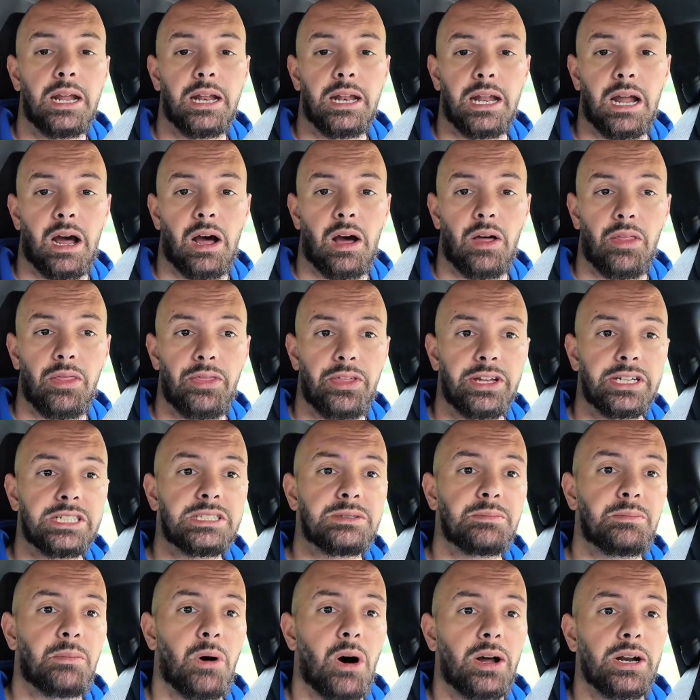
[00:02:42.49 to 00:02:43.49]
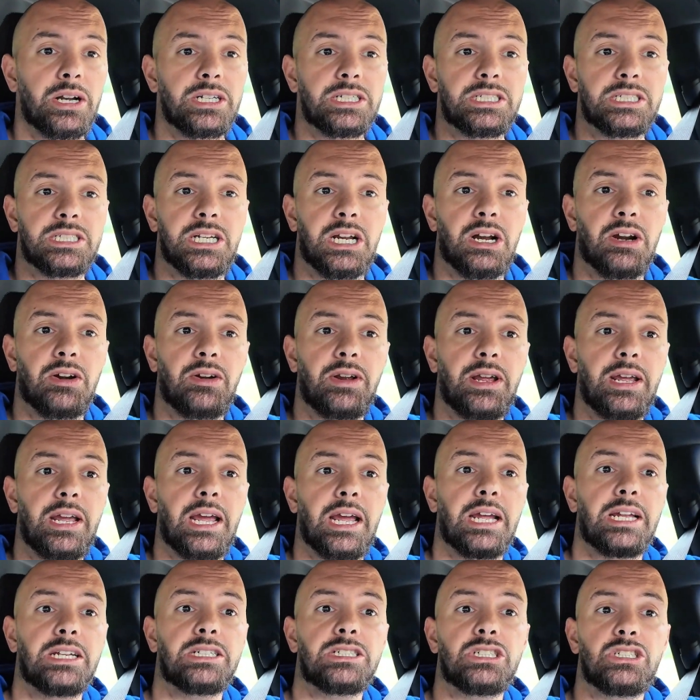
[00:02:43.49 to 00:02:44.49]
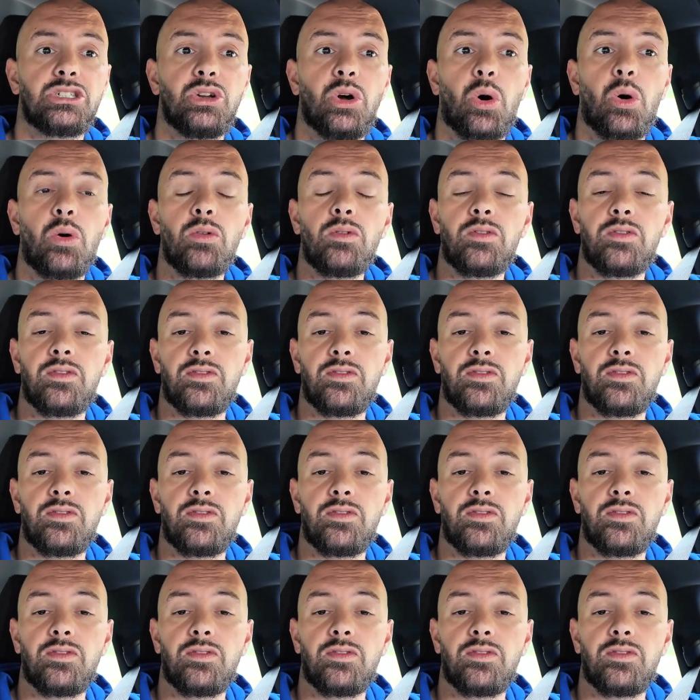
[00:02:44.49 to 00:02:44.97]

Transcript: Now, this monastery is known